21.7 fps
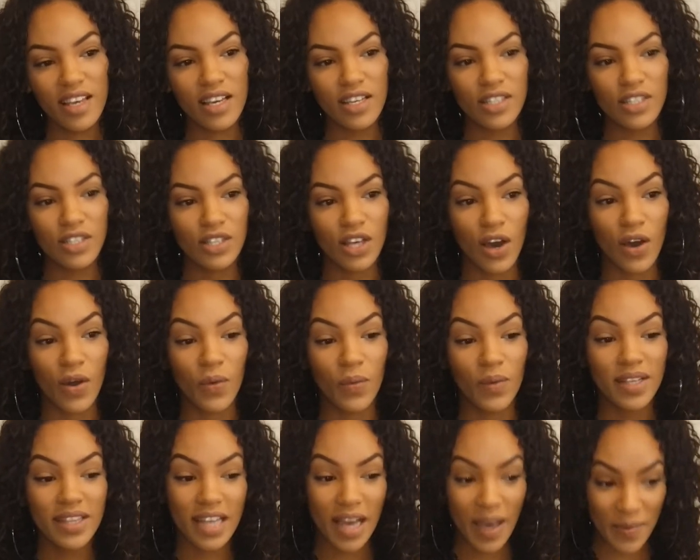So
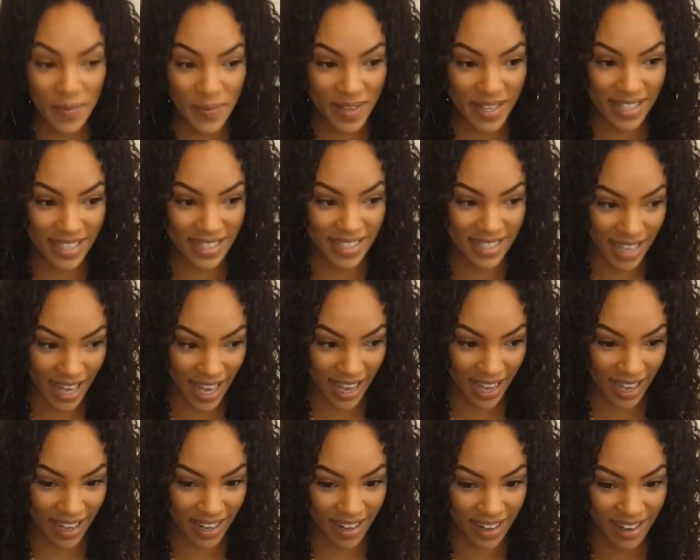with that being
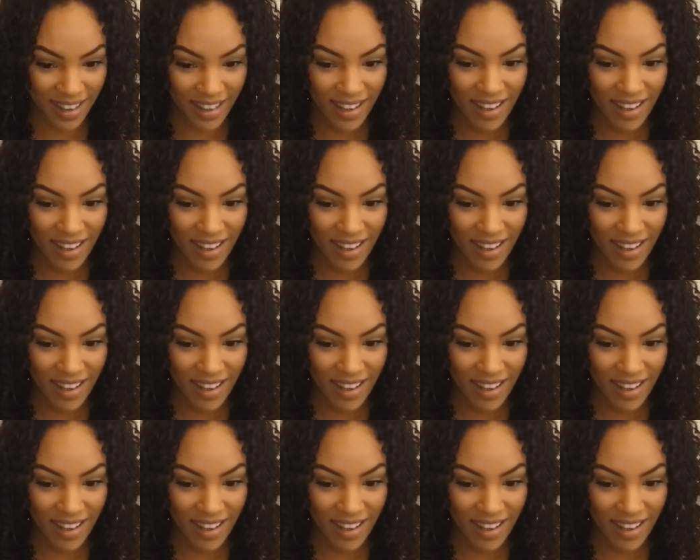said,